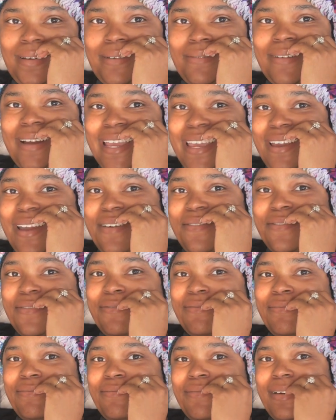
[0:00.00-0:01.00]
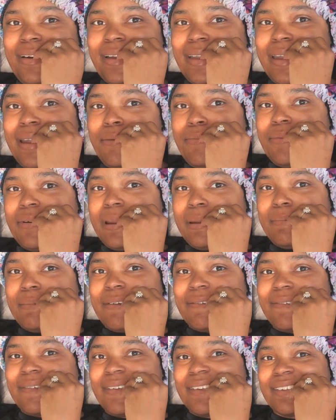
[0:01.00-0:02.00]
And why you have a, camera in
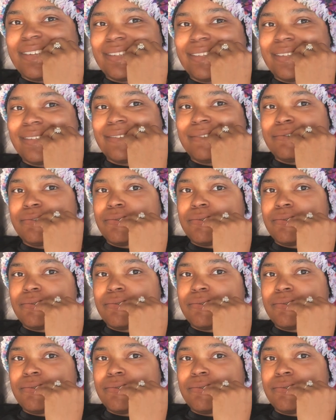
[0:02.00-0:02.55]
my face?